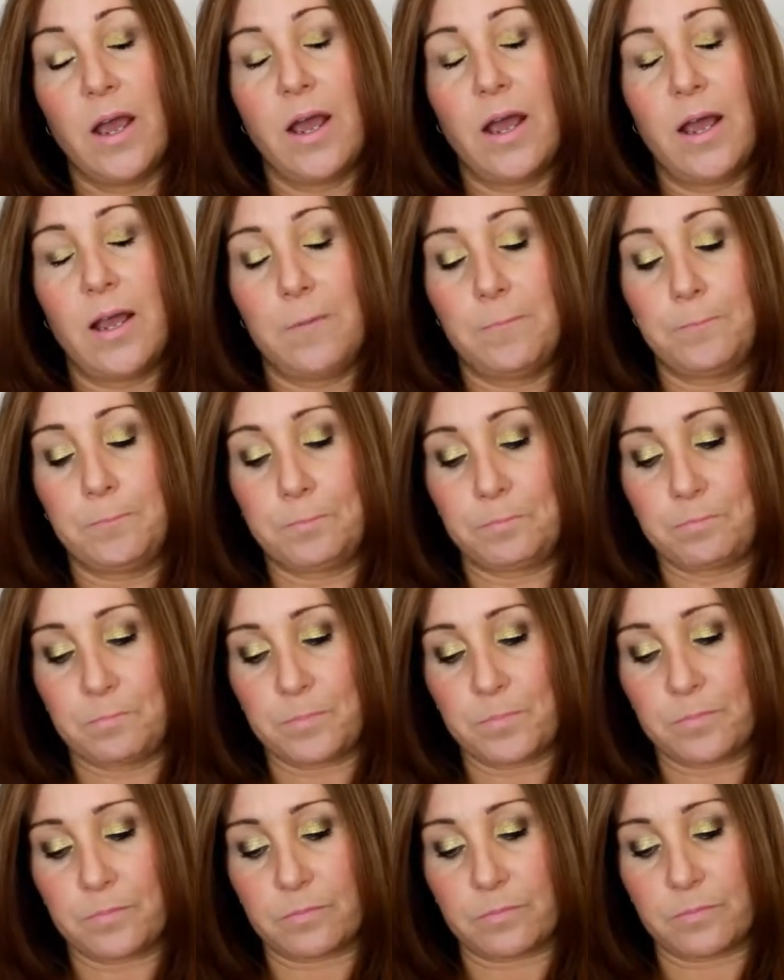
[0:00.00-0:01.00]
And
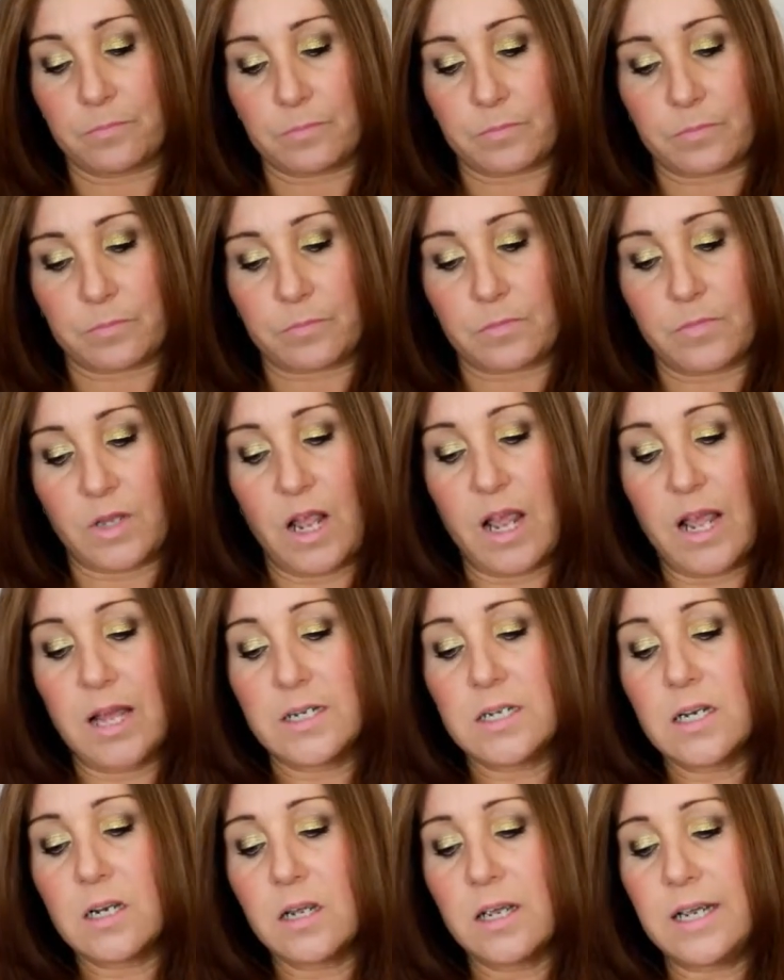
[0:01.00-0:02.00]

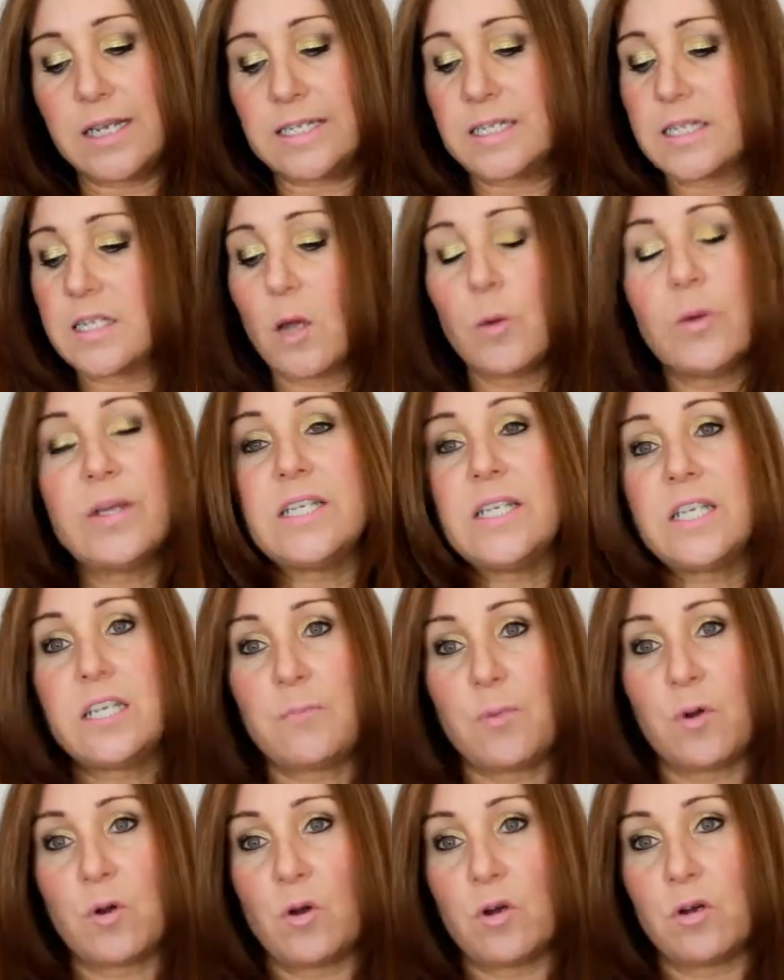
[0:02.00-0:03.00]
it's so easy
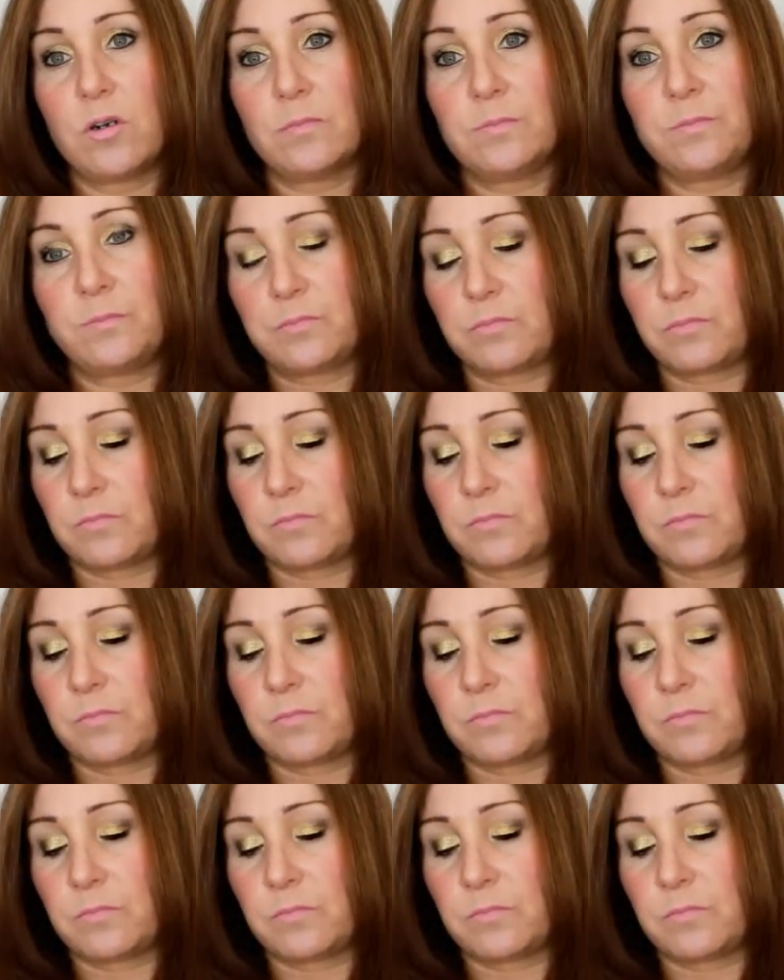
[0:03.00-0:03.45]
to put on.